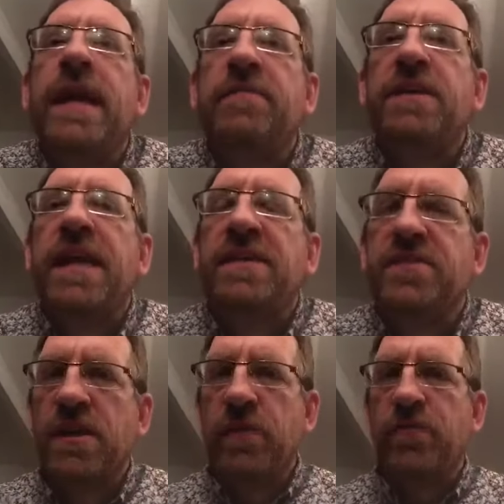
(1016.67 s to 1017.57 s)
Everything has
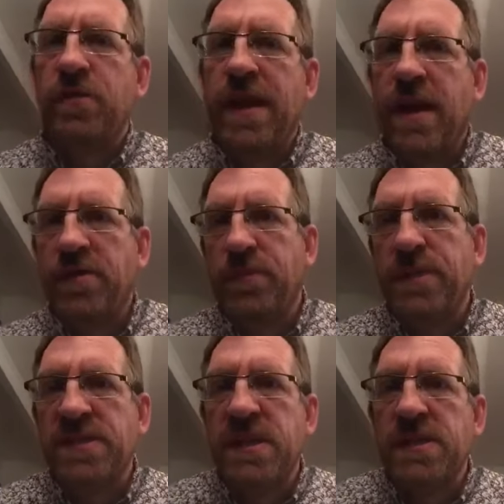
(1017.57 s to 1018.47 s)
to go through that other
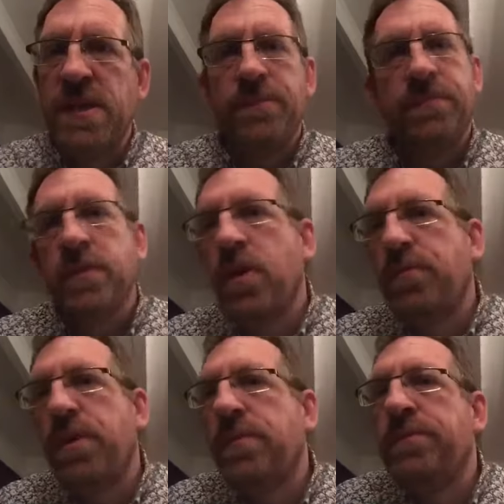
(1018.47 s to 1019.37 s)
business. Not
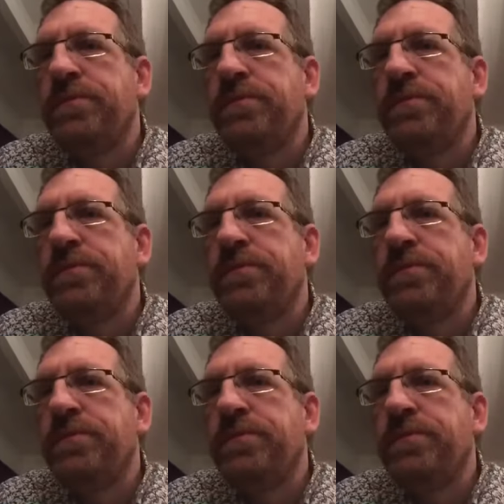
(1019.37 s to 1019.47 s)
a problem.